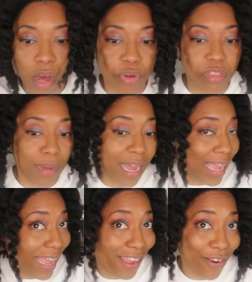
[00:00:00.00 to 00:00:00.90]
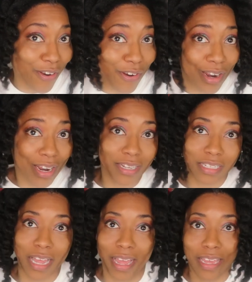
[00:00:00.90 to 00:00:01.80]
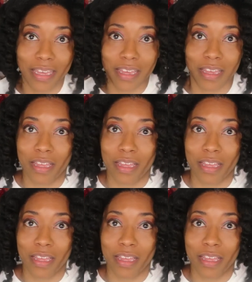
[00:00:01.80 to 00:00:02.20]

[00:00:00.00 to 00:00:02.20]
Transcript: with my hair, like,